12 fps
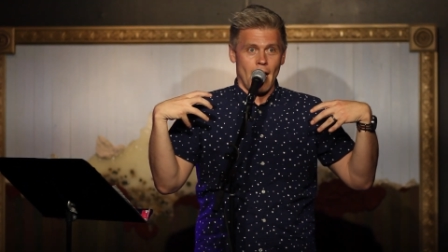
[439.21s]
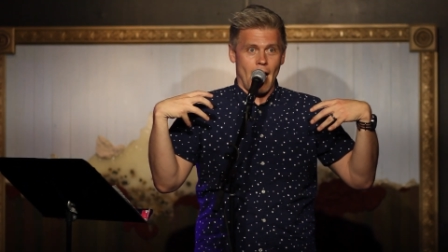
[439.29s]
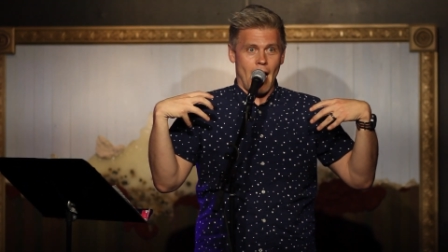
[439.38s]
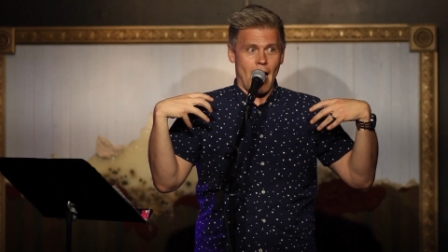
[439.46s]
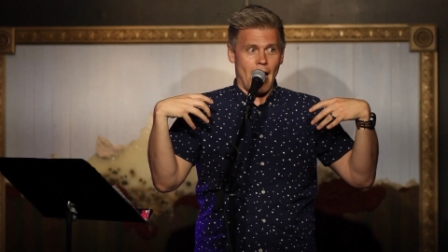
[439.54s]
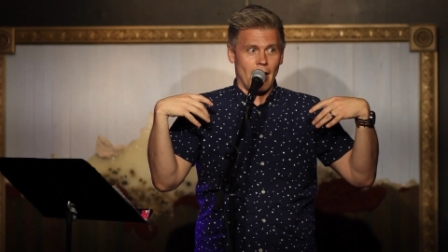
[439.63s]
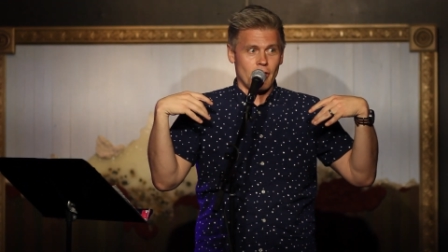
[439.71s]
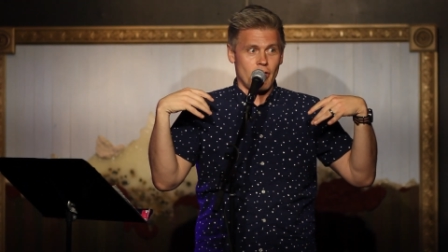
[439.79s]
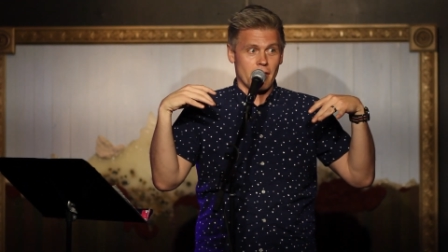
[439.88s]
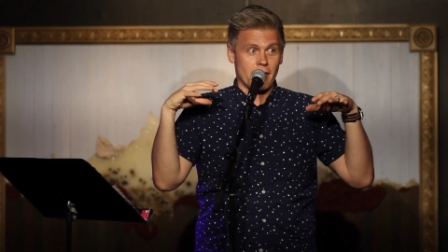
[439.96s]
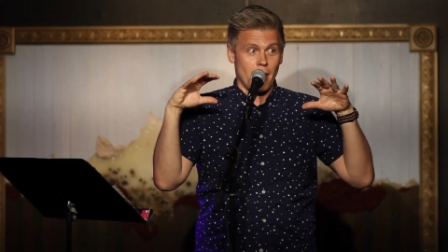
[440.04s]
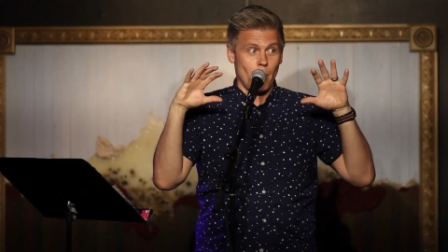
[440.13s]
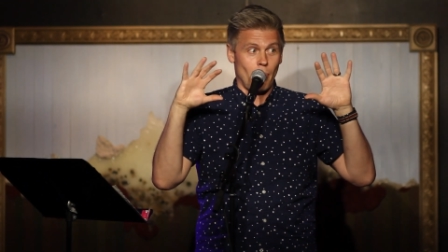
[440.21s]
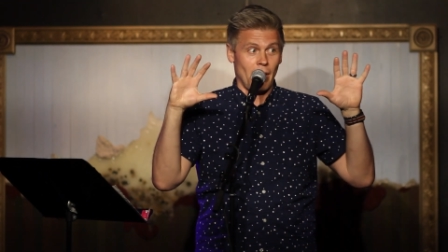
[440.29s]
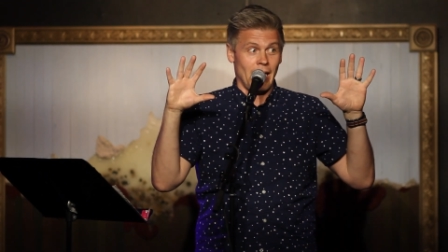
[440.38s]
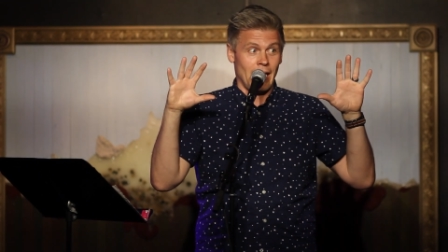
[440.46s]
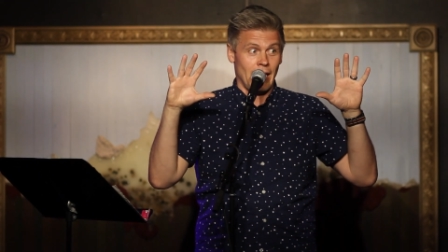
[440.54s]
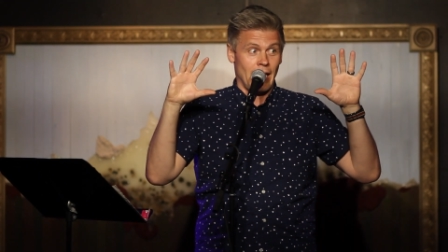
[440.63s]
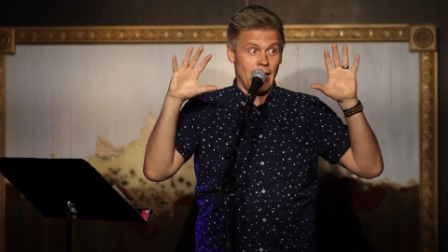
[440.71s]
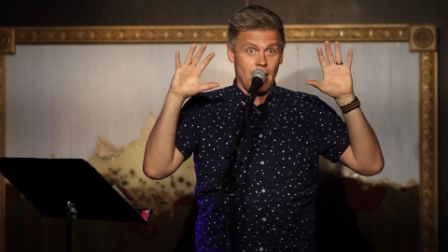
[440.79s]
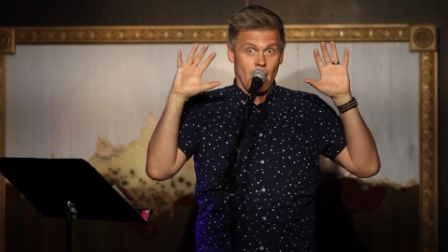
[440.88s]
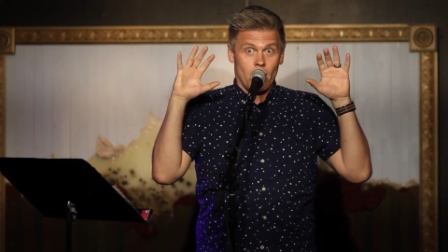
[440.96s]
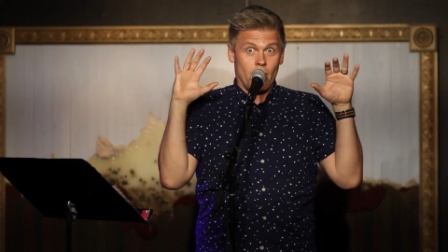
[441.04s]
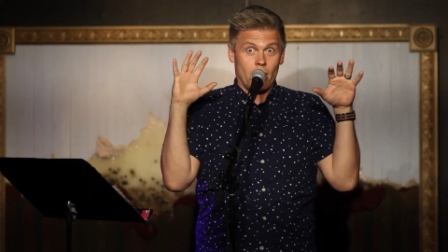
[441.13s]
uh, just
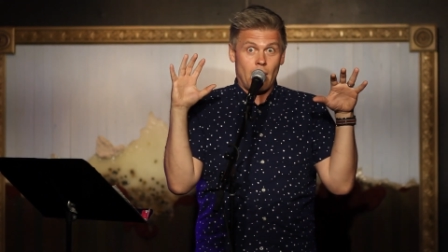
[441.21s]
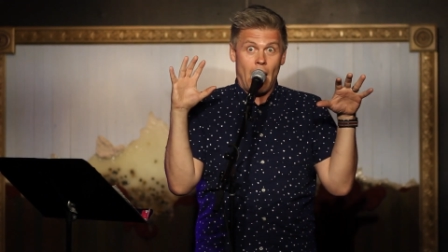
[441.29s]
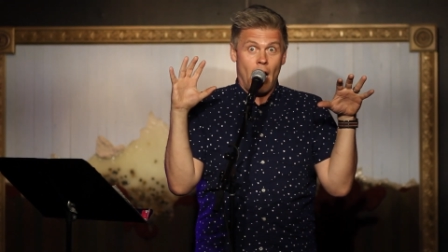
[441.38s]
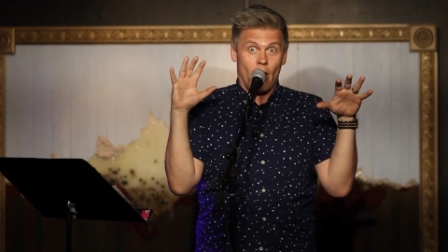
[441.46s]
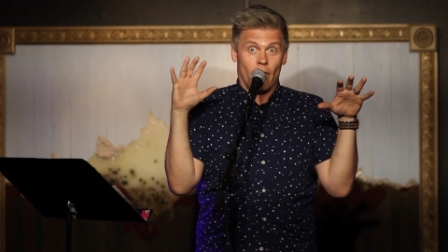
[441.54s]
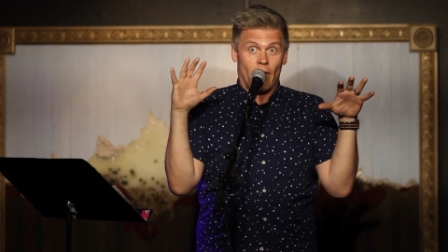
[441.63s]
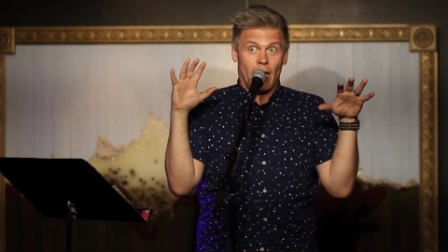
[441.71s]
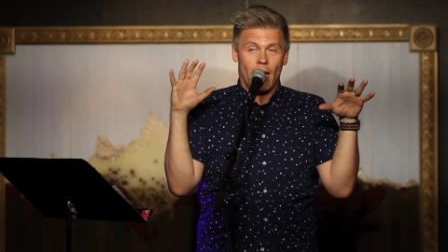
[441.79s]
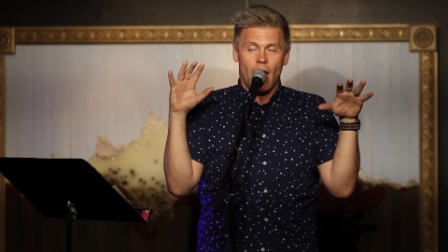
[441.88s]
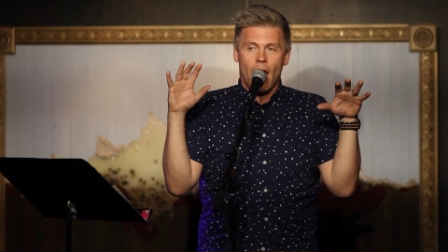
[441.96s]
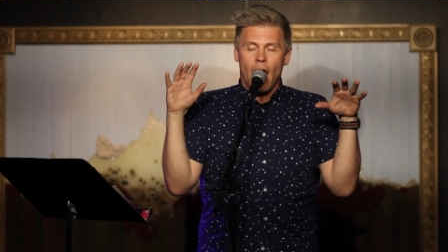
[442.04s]
completely just out of it.